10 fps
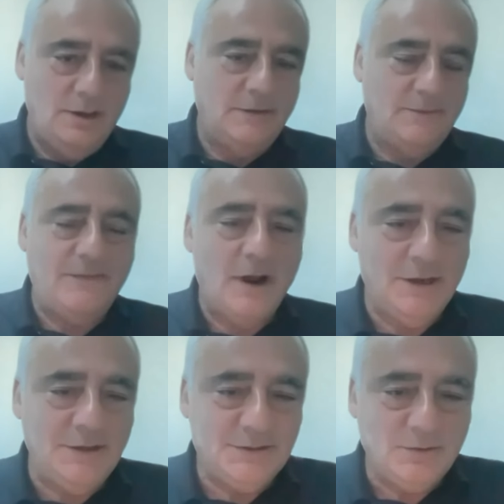the
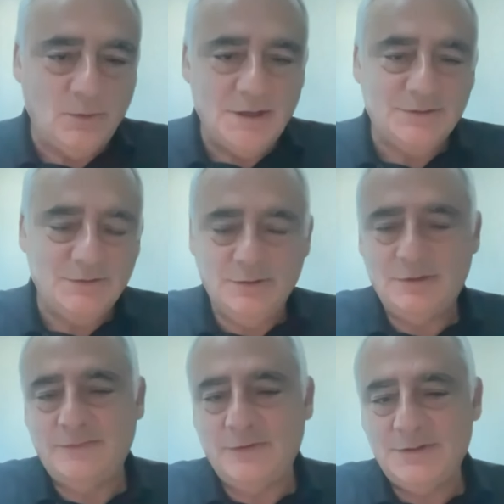finest Western
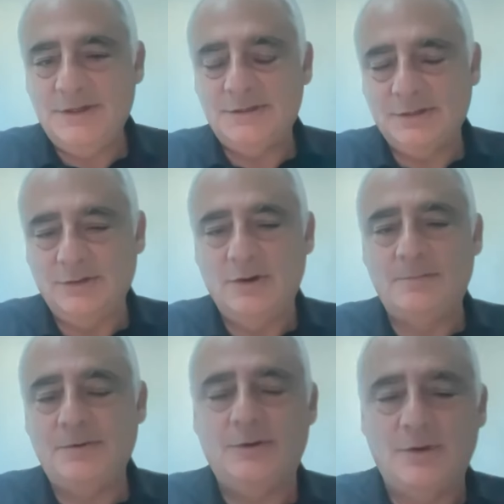universities in
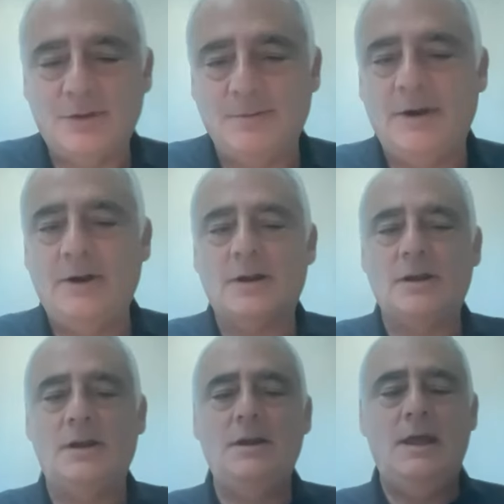Europe and North
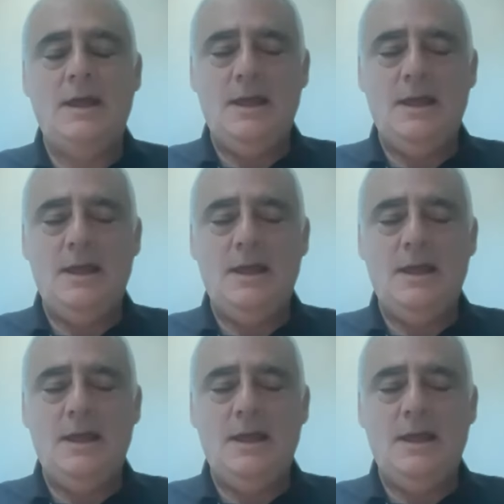America